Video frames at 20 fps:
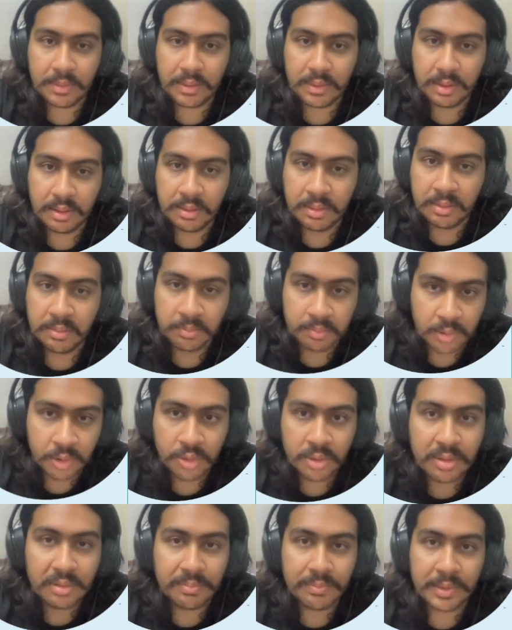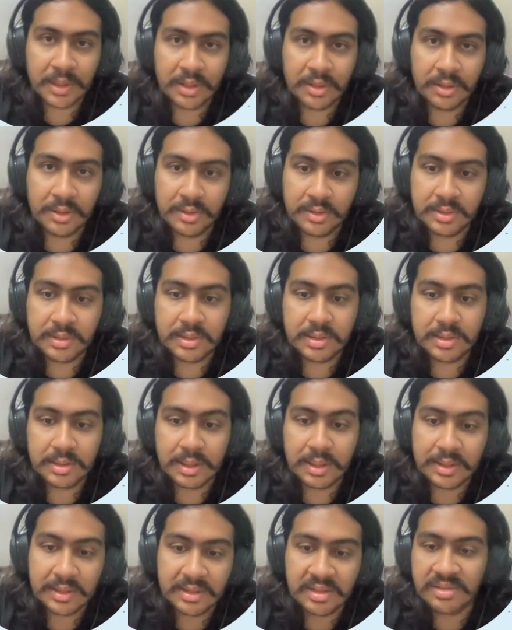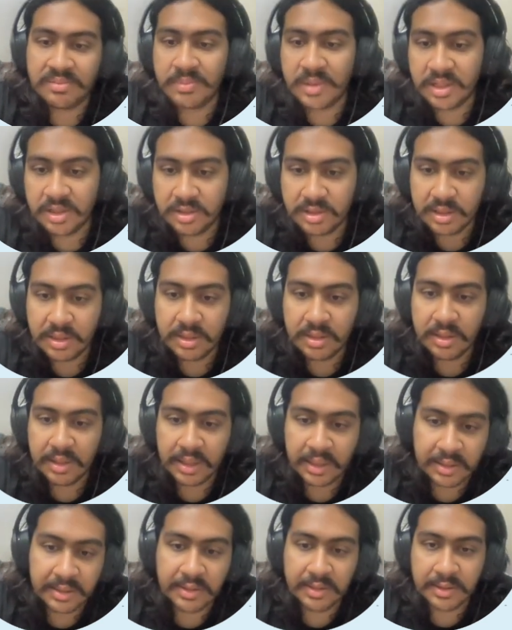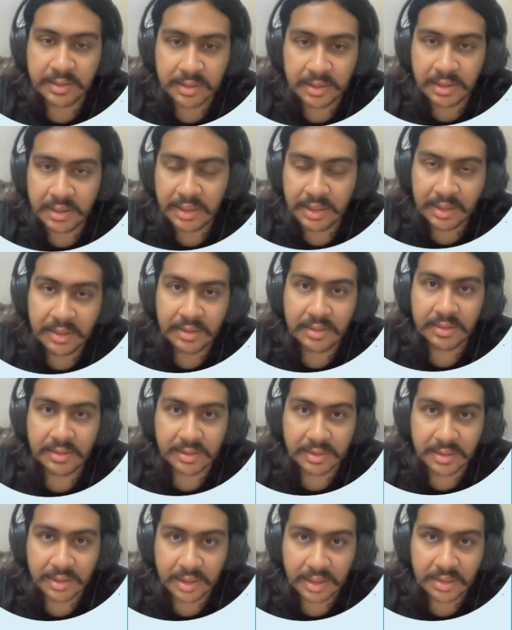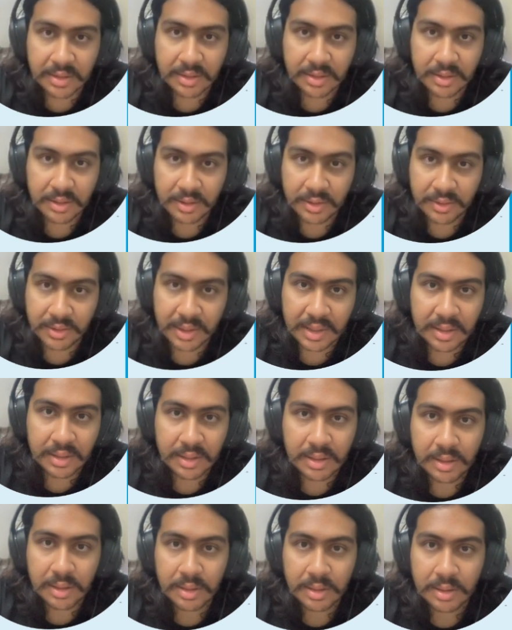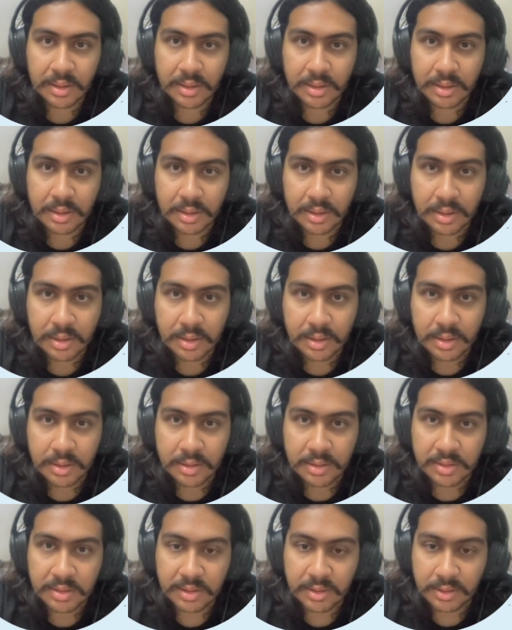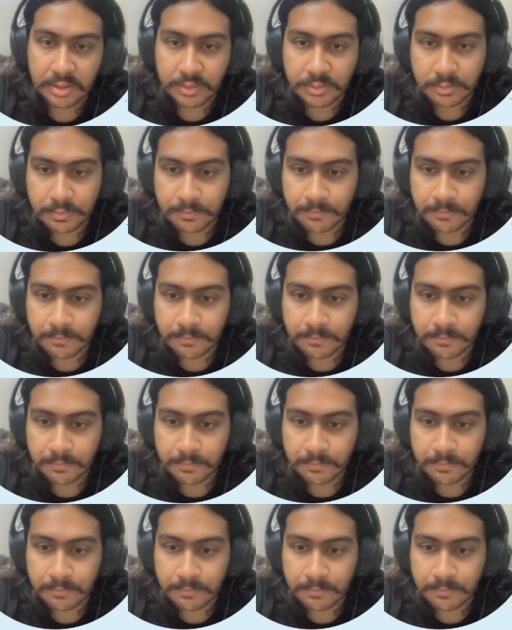more, because it is measured internally in the circuit. Okay, so